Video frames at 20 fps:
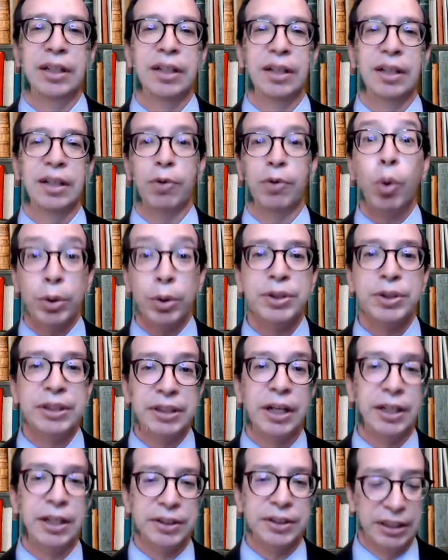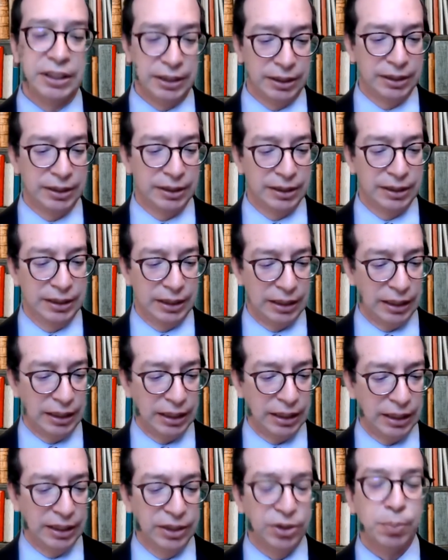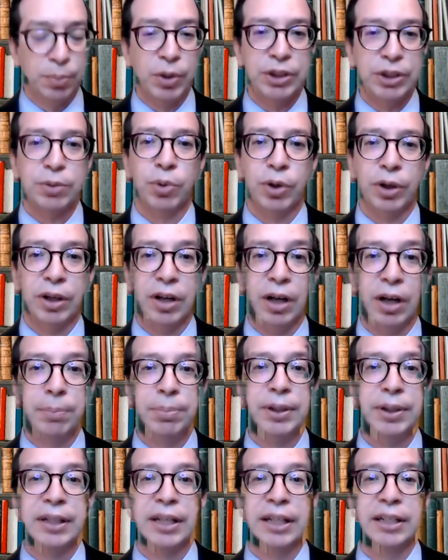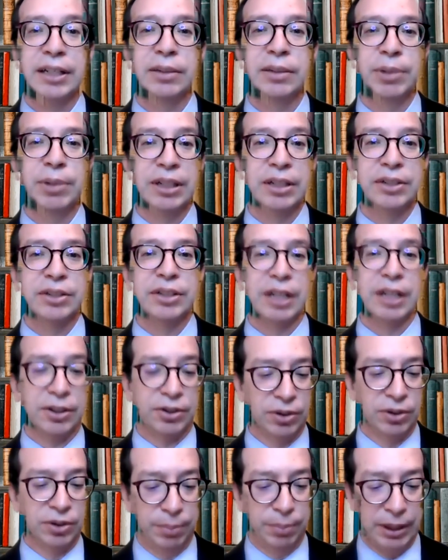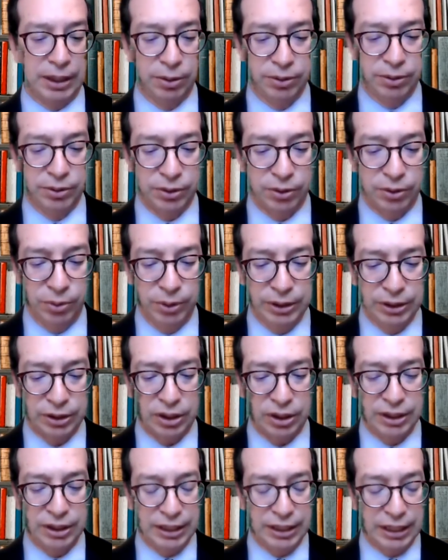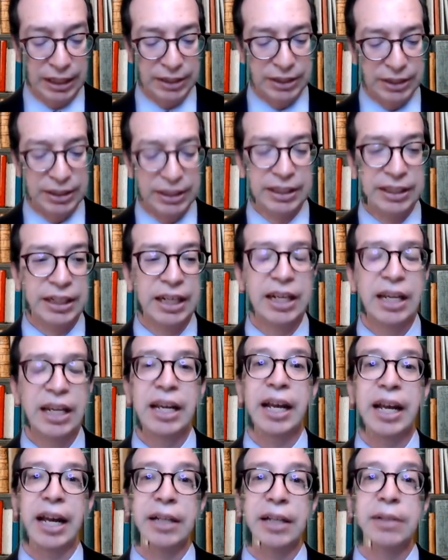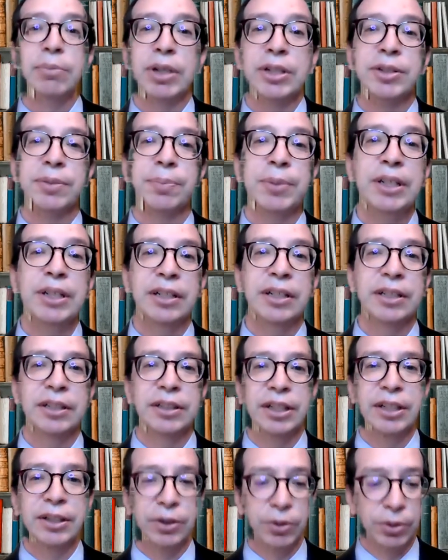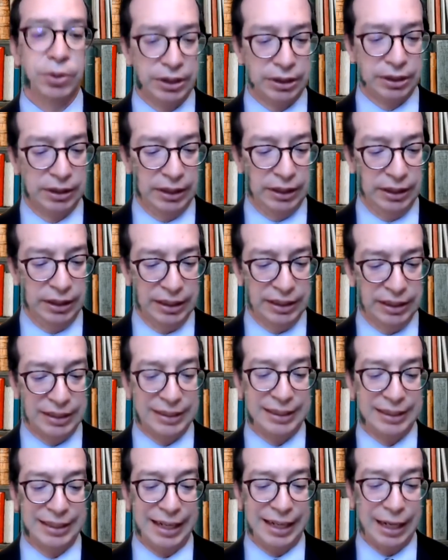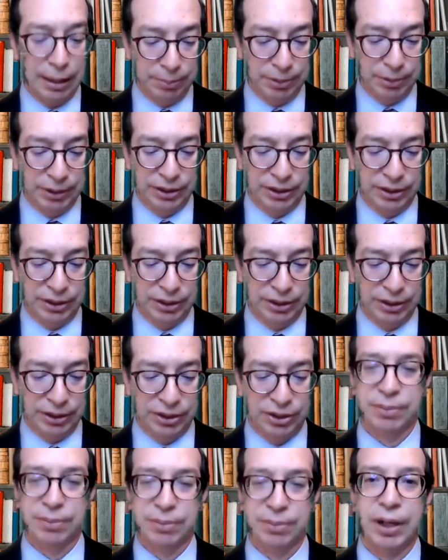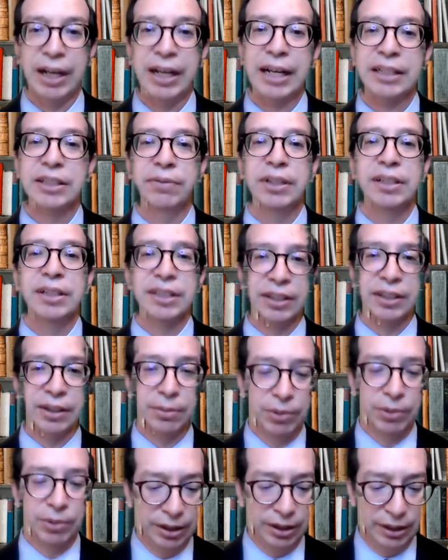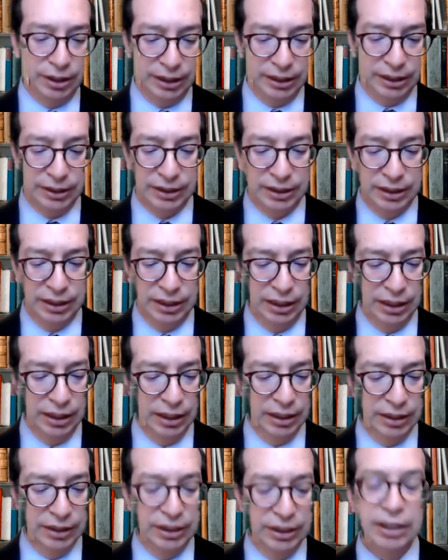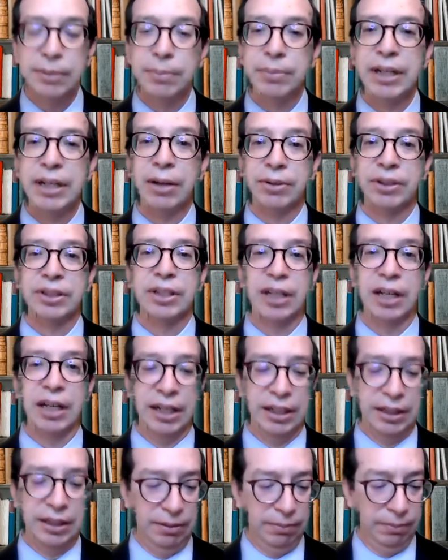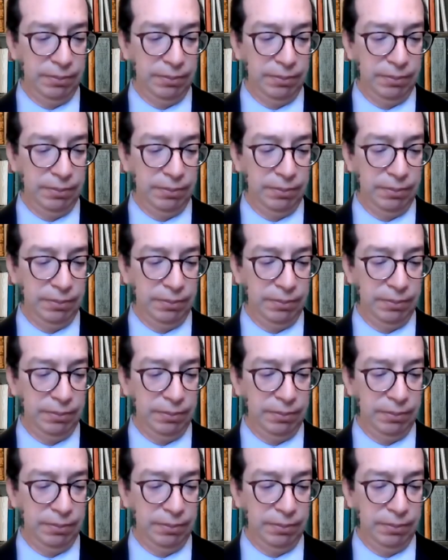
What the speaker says: Of course it doesn't. It's much more complicated because national power is always contested and must be continuously established by activities and communities deemed outside